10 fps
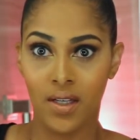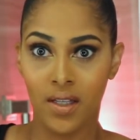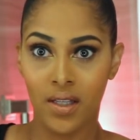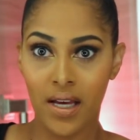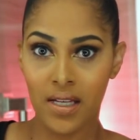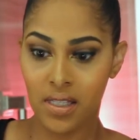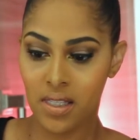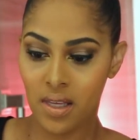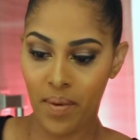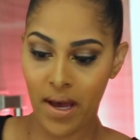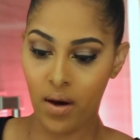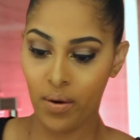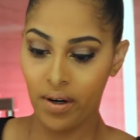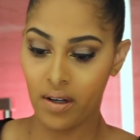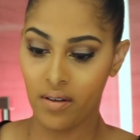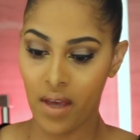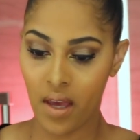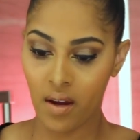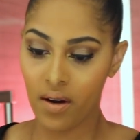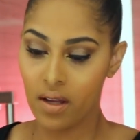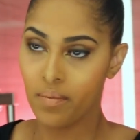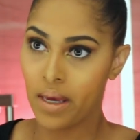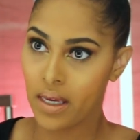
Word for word: That's the power of hair and